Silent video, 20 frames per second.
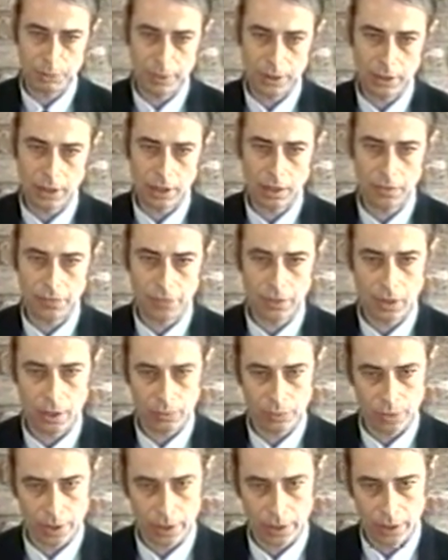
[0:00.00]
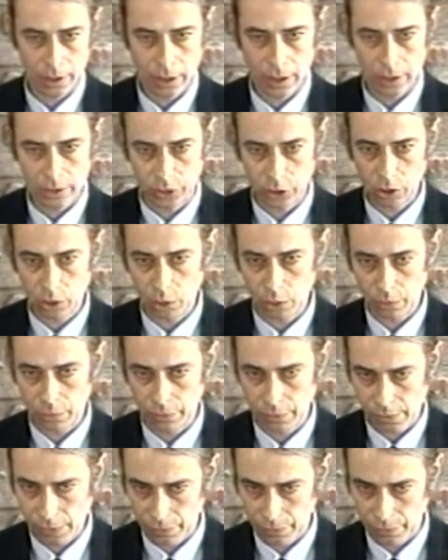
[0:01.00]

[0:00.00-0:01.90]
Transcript: been identified with and show you